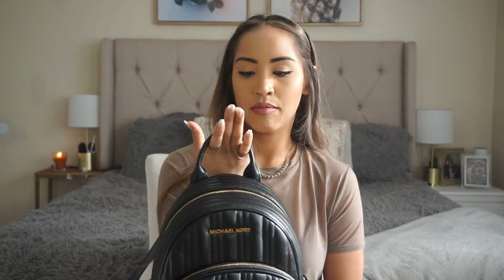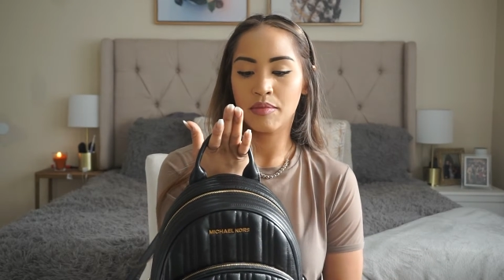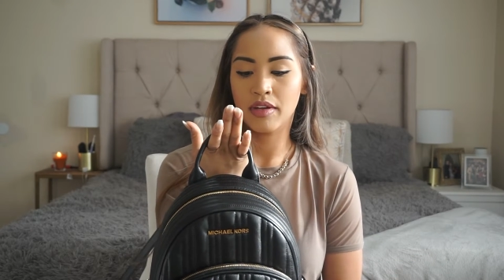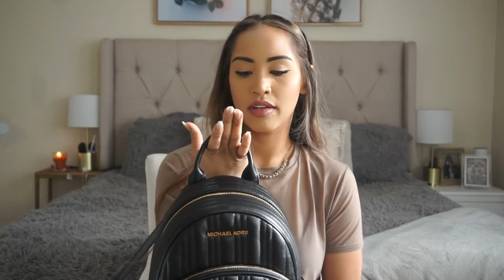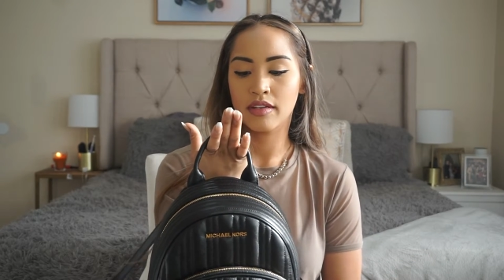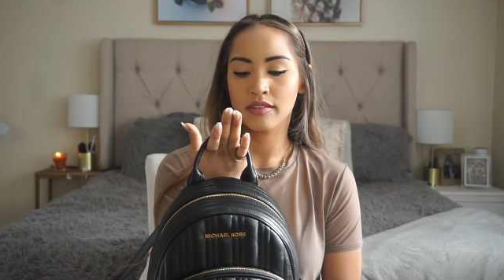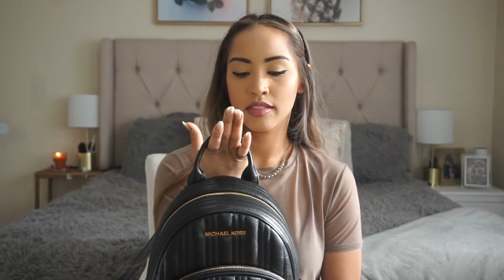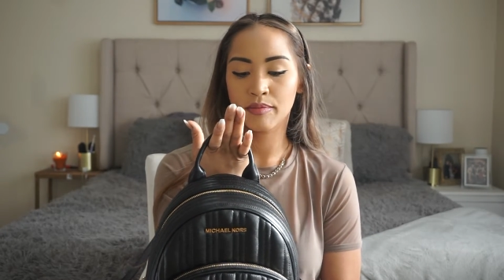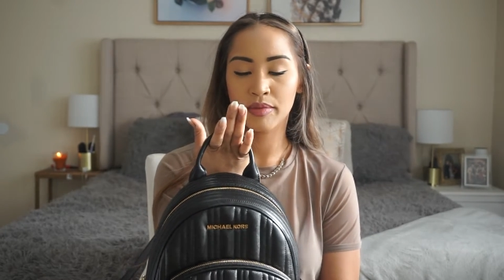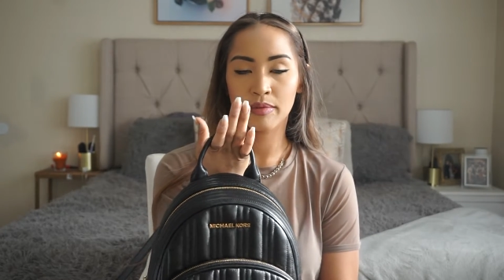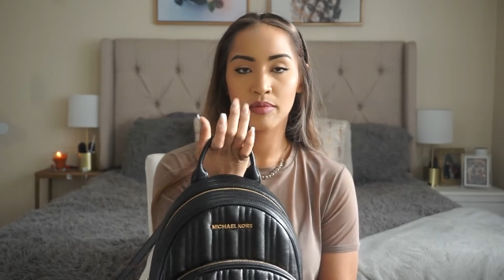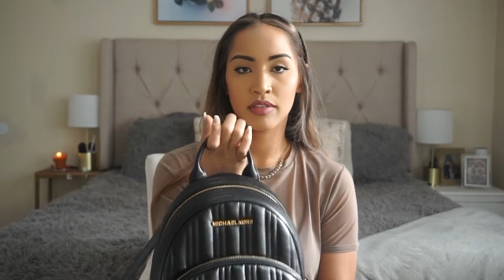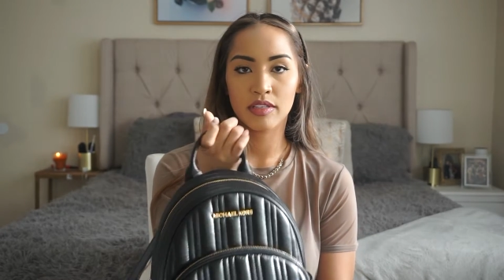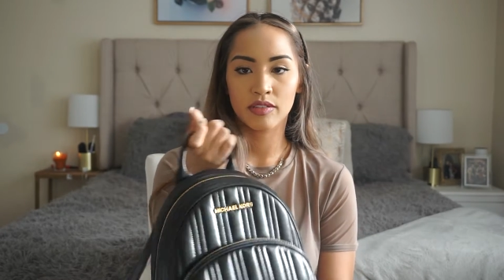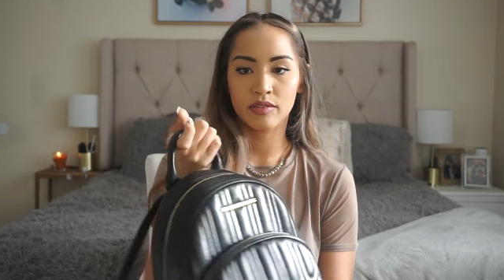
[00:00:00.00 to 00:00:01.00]
but some
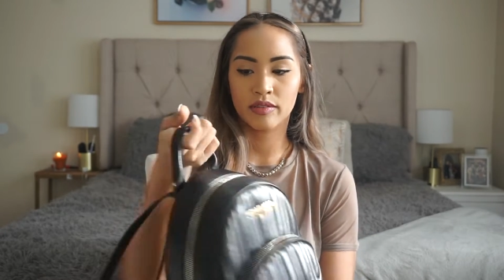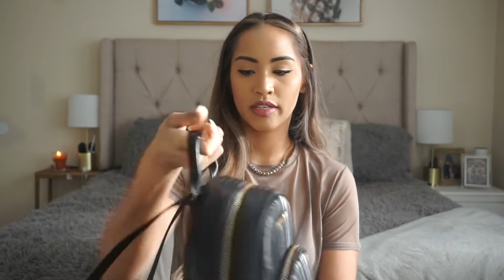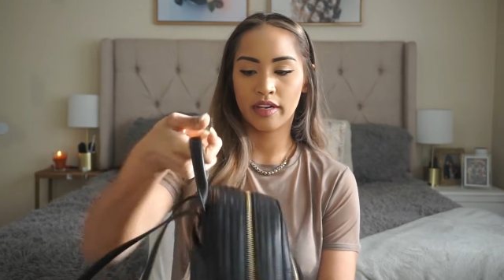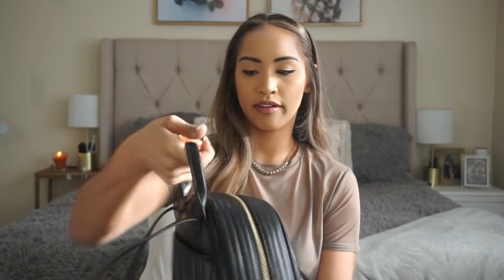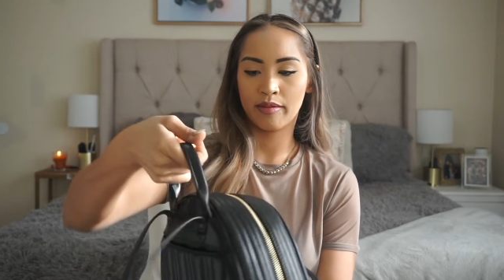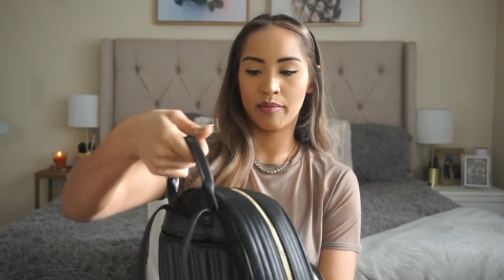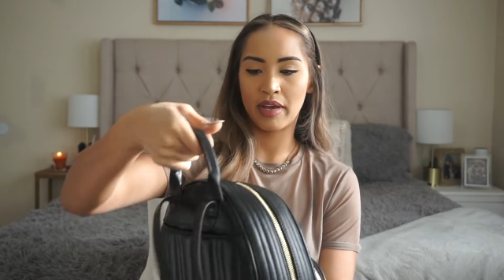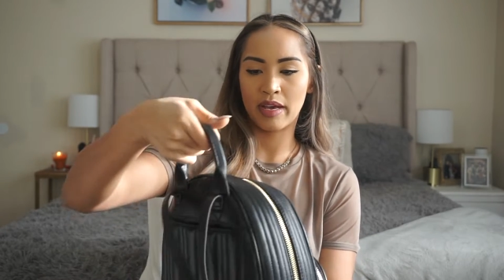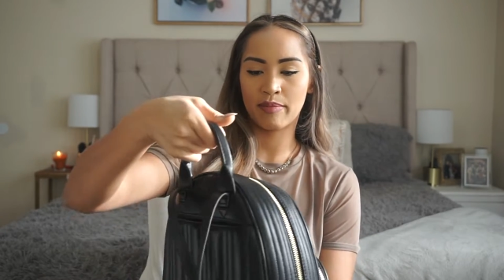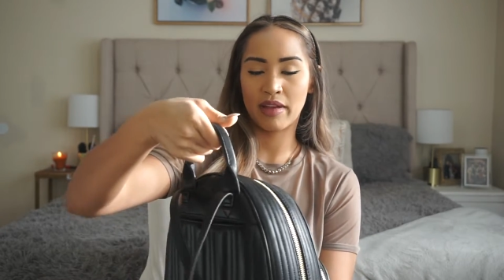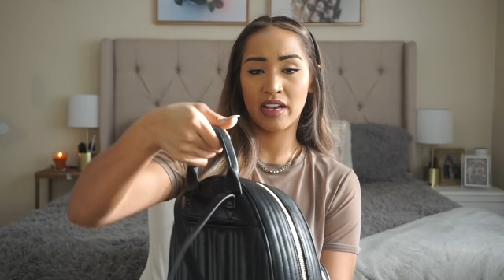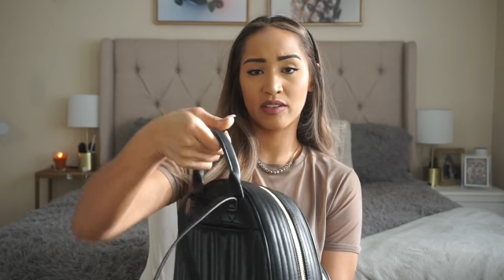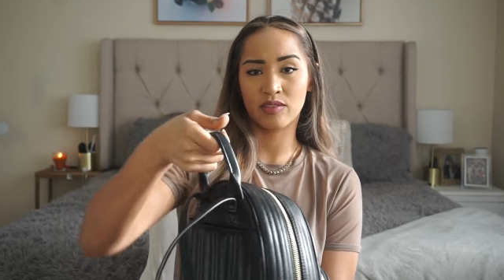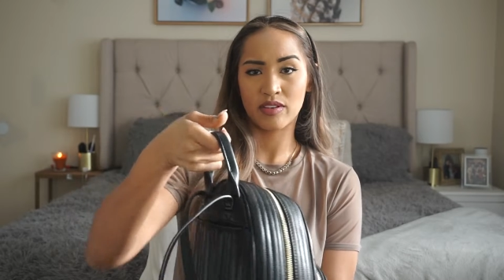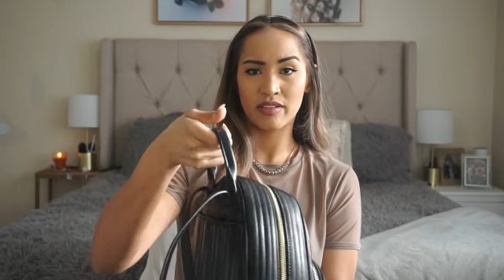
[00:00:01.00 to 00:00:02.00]
people that do carry
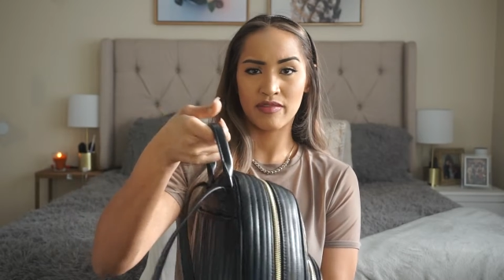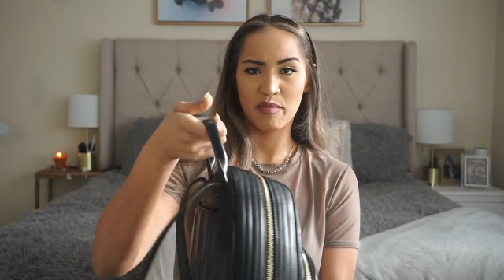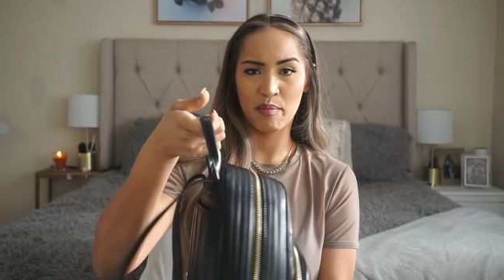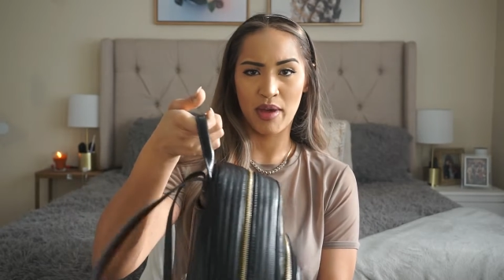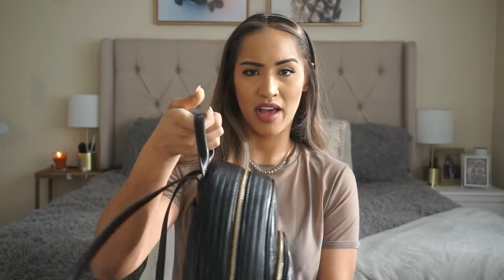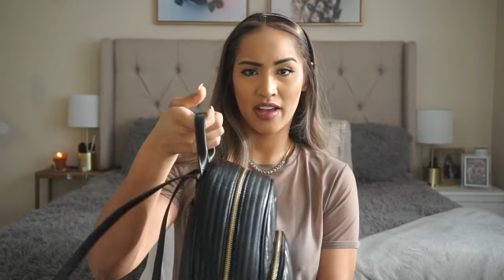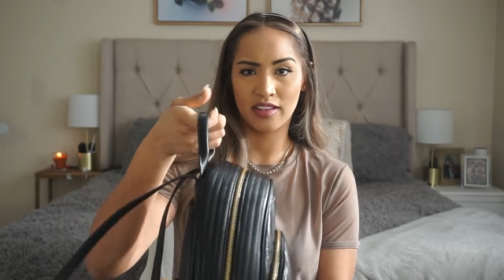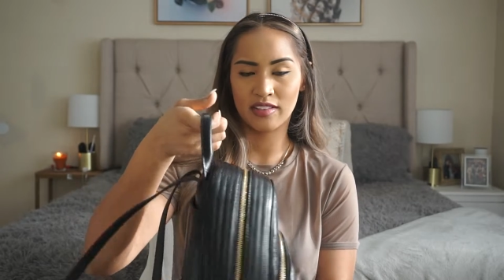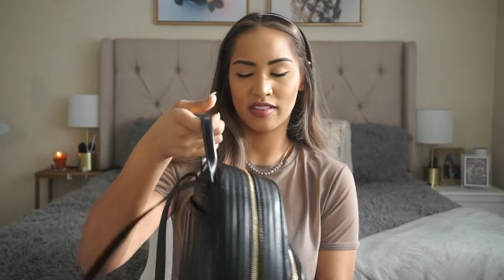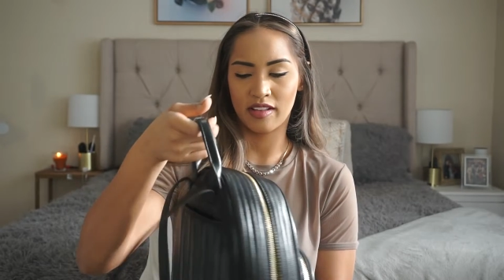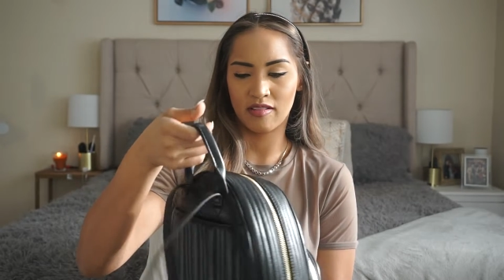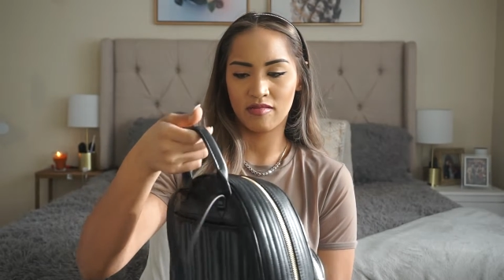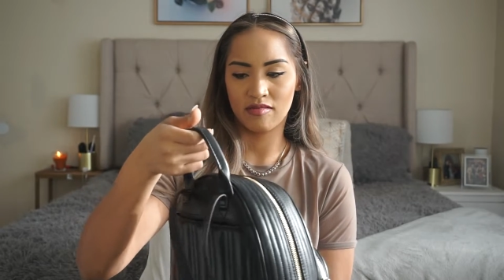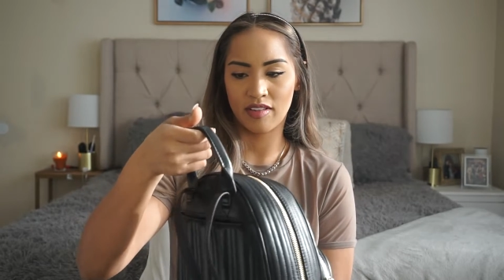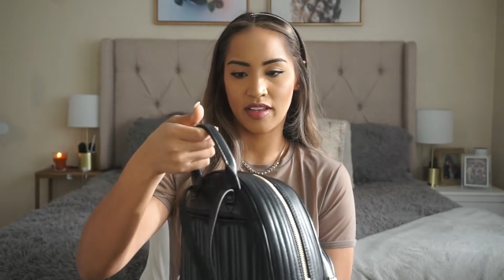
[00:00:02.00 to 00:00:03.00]
backpacks or even bags, they
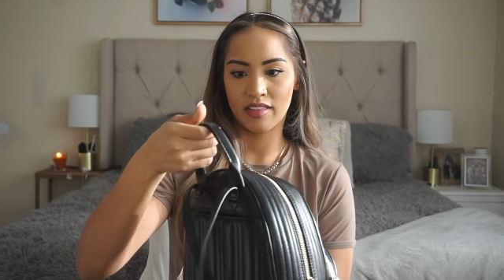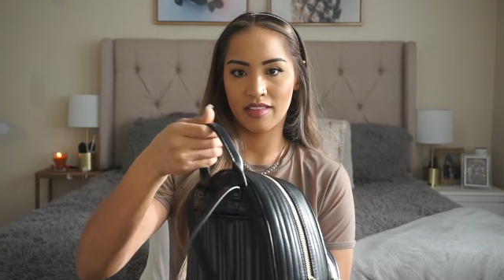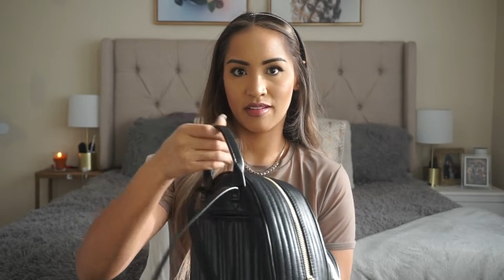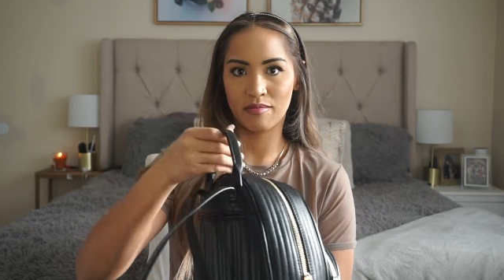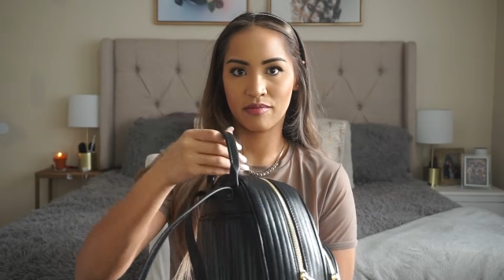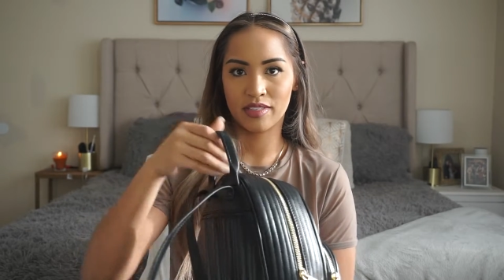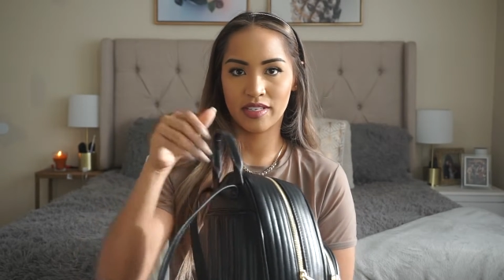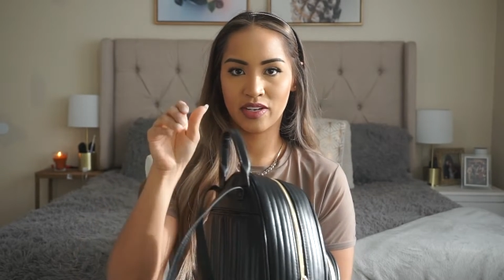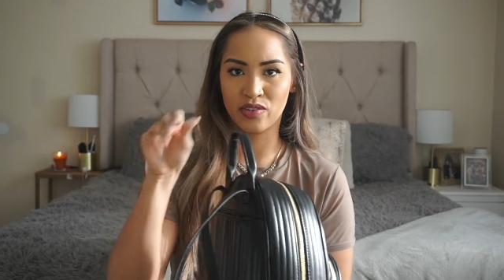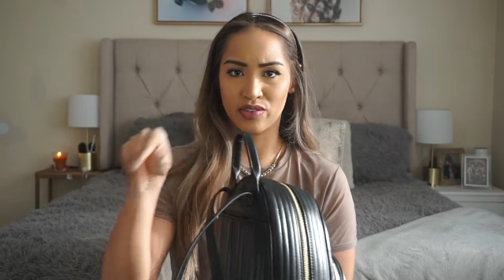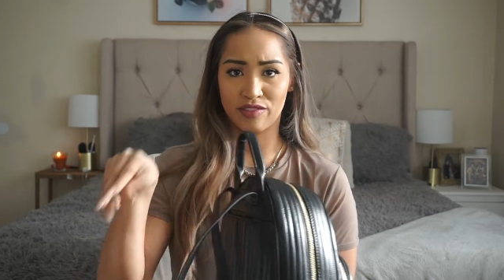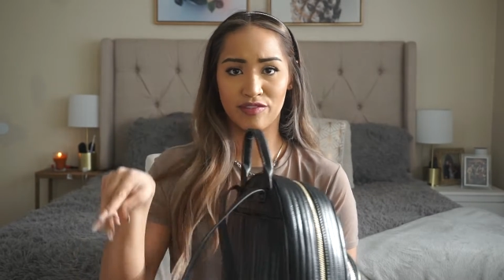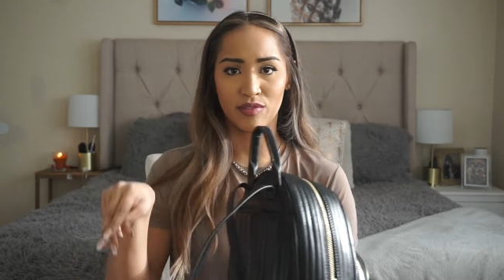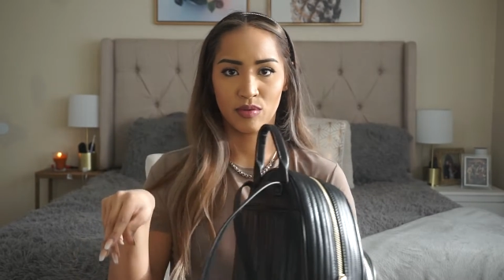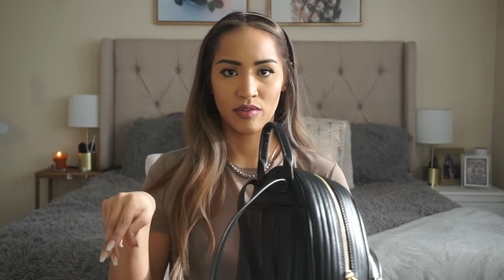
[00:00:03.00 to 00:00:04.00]
don't like them sitting on the
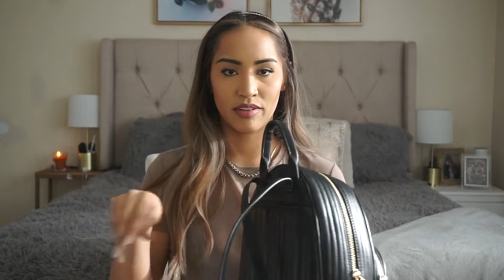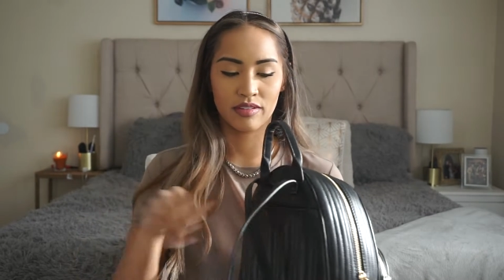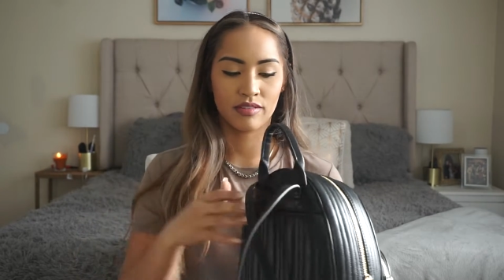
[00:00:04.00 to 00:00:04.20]
floor.